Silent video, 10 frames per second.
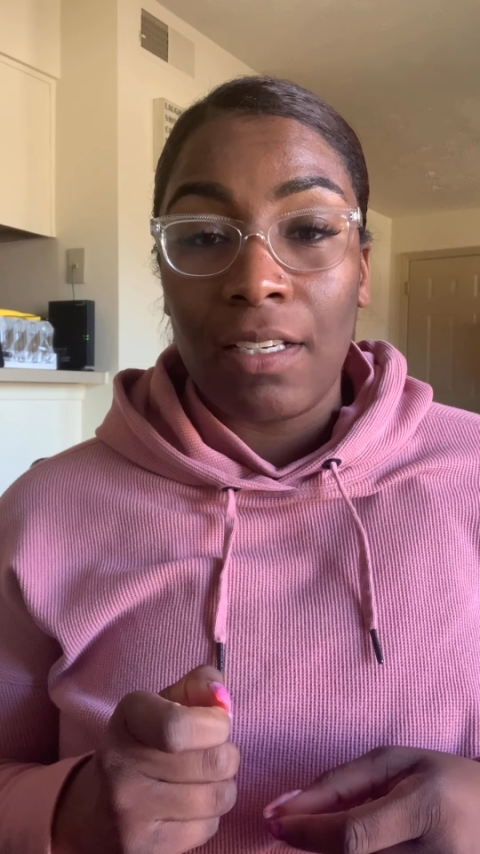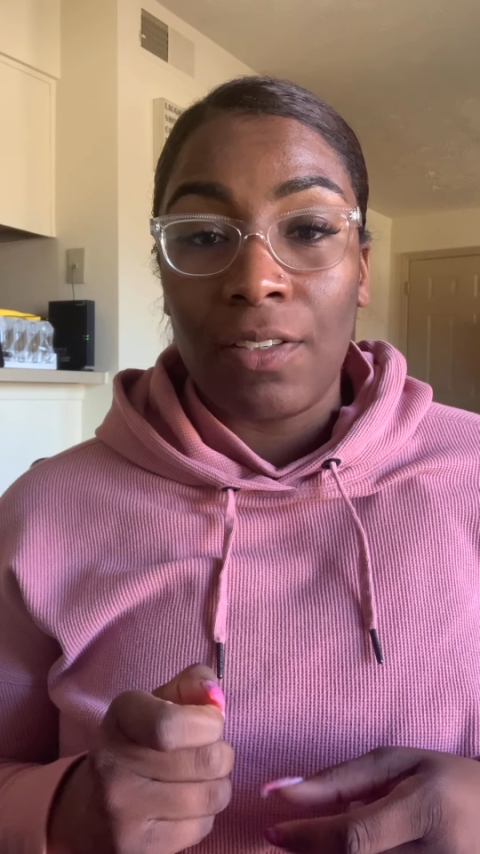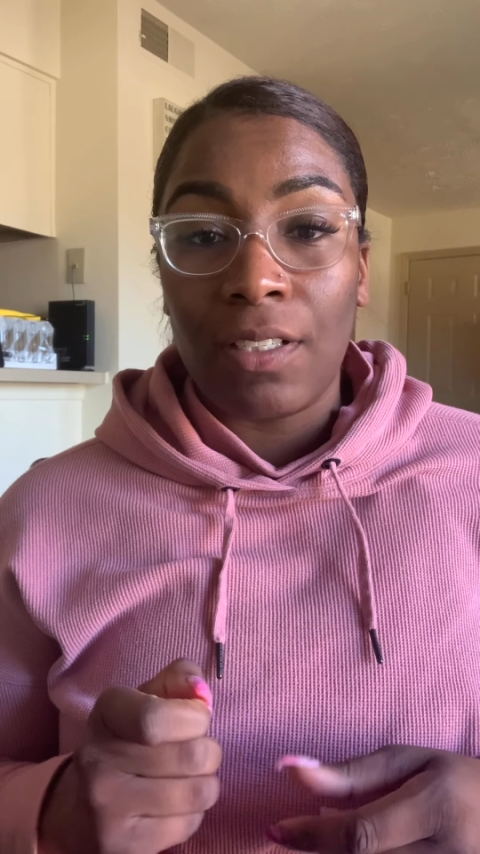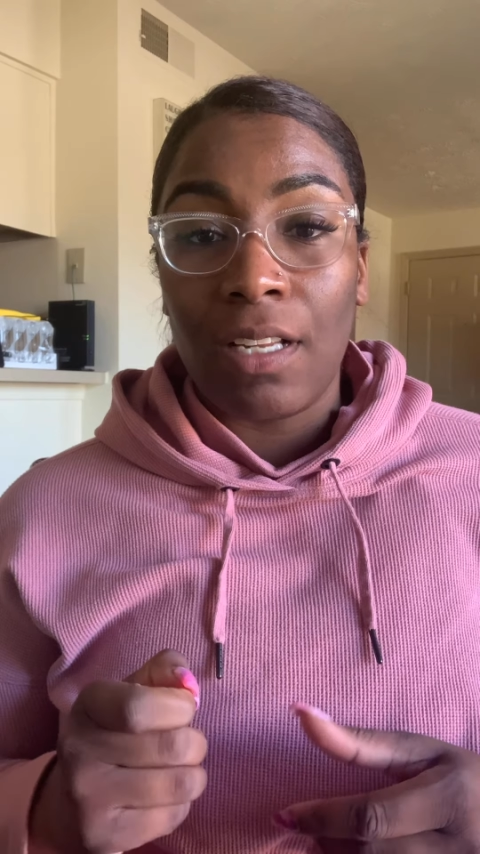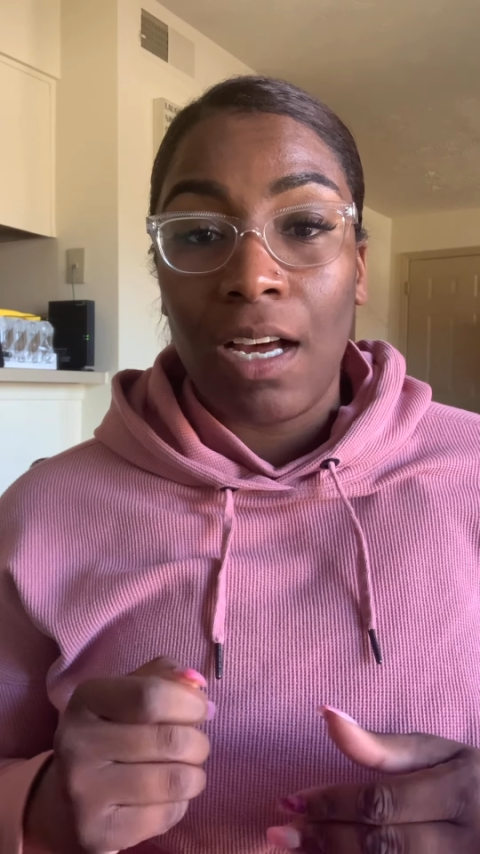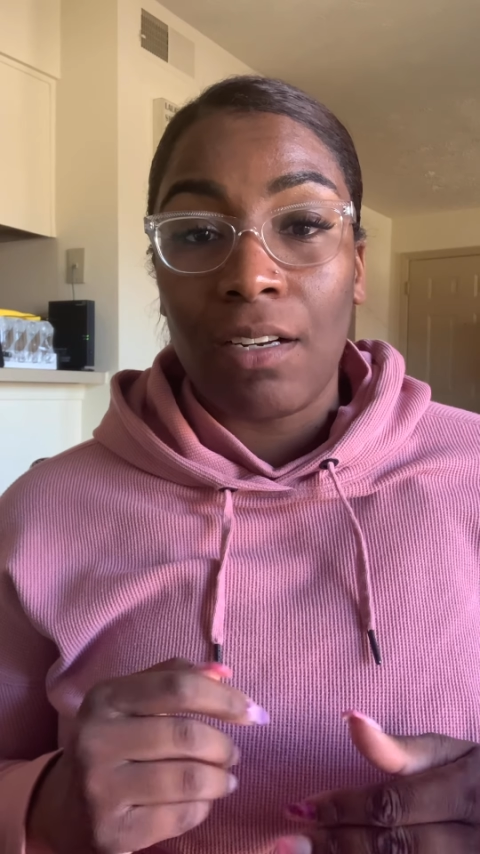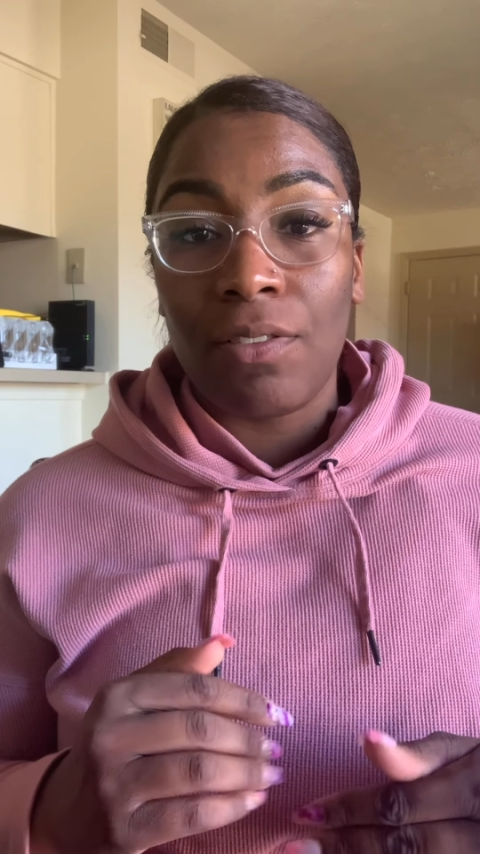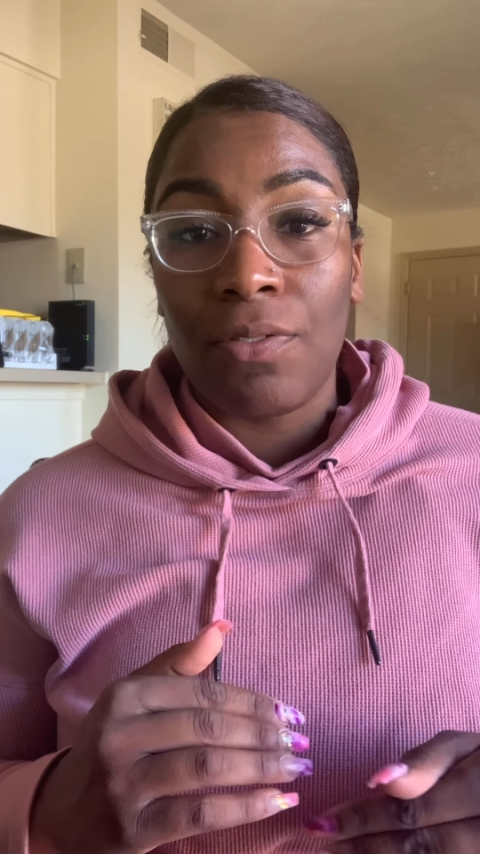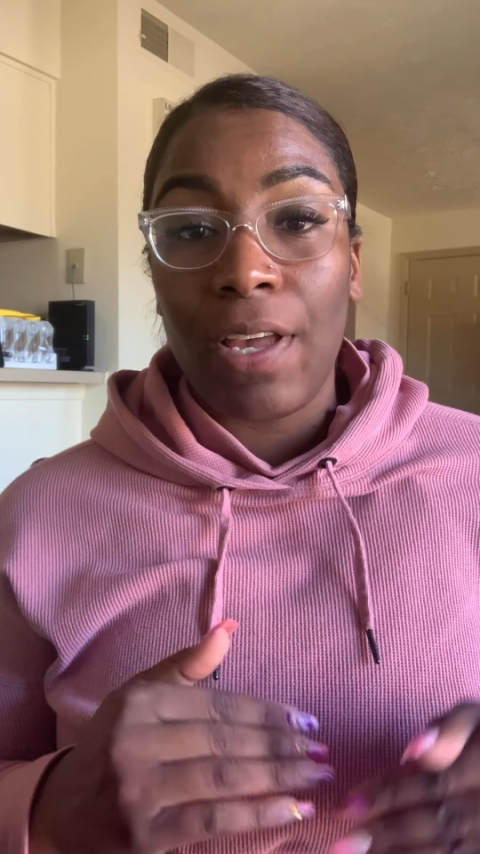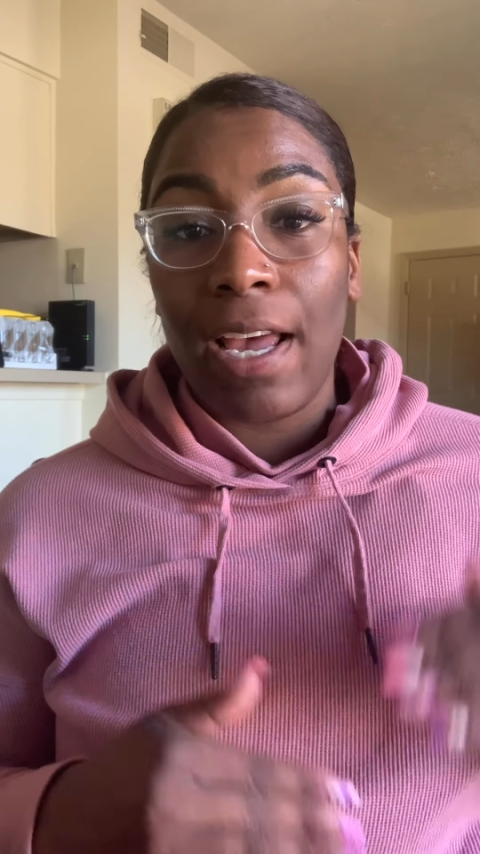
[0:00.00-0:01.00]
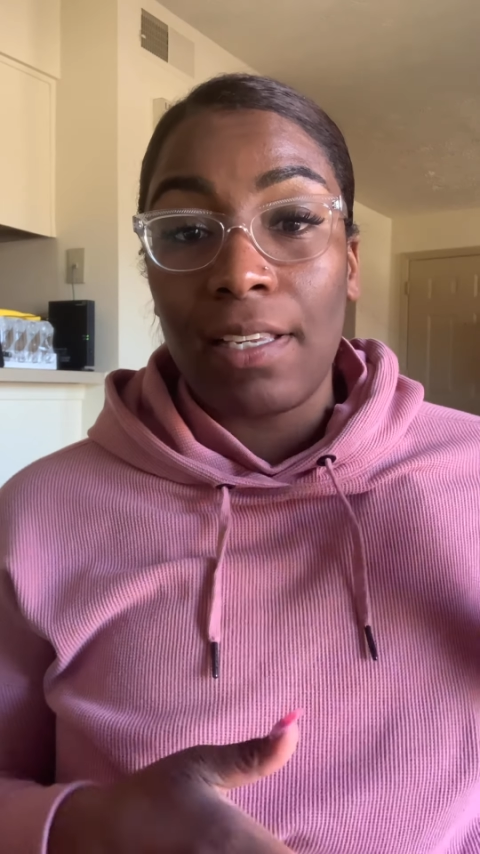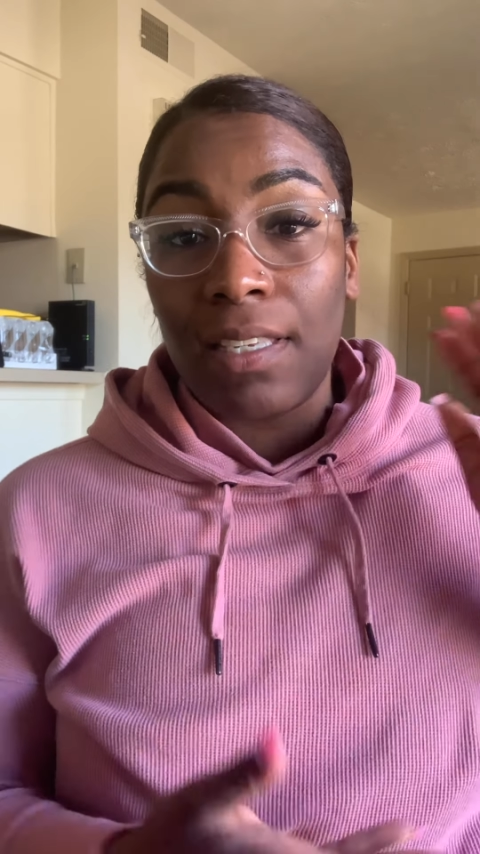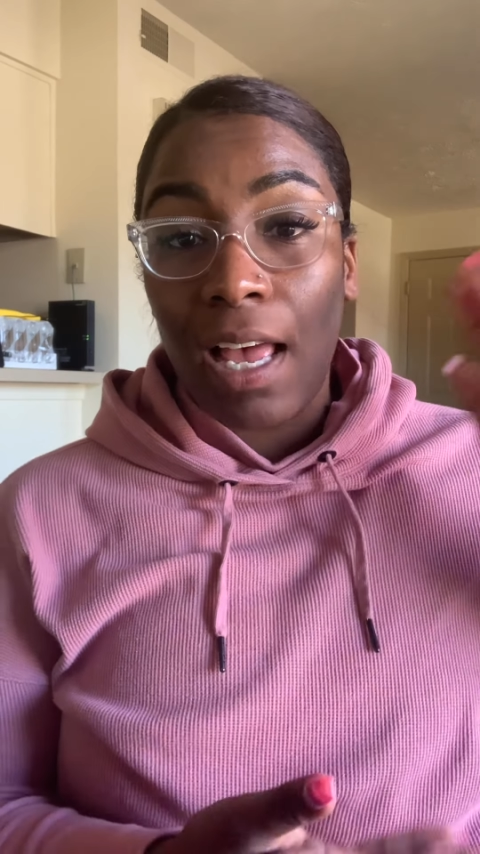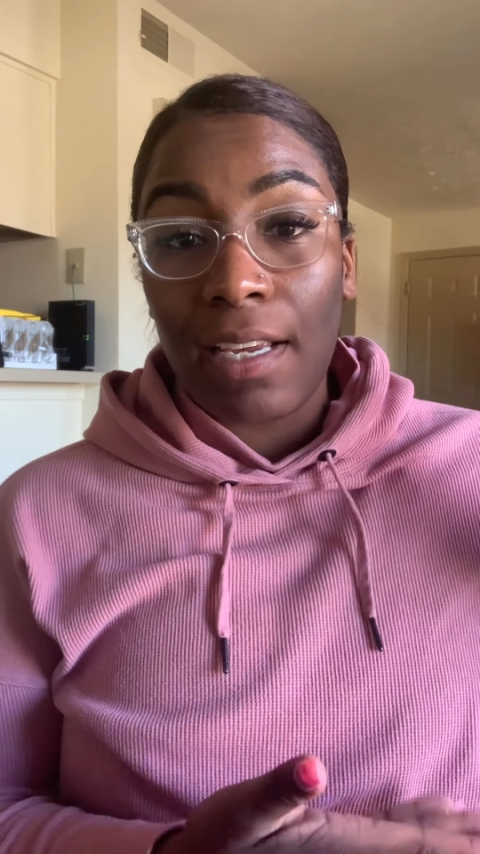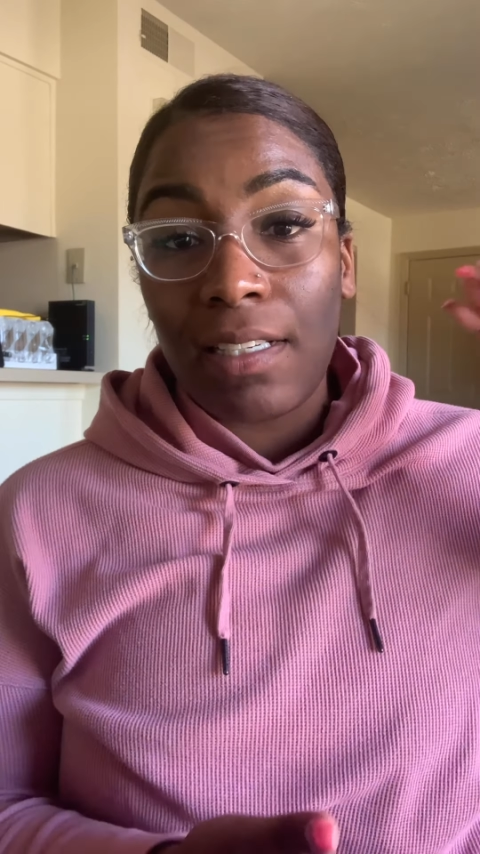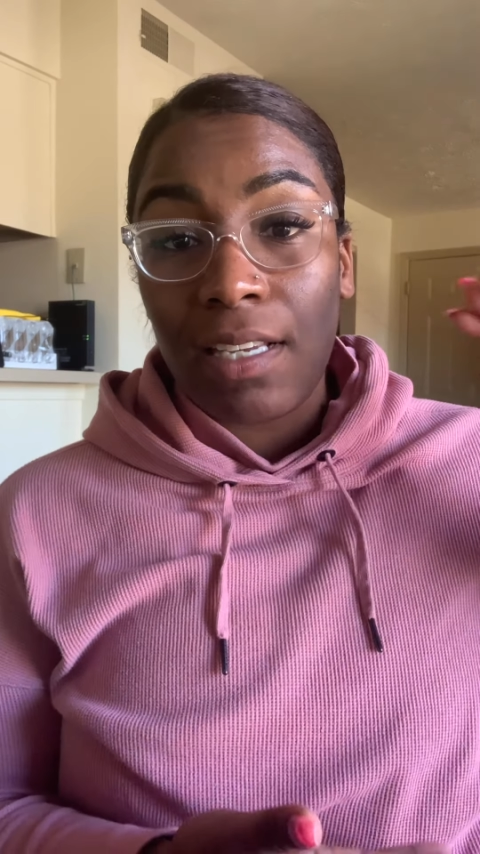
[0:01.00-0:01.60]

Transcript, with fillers: there's a lot of science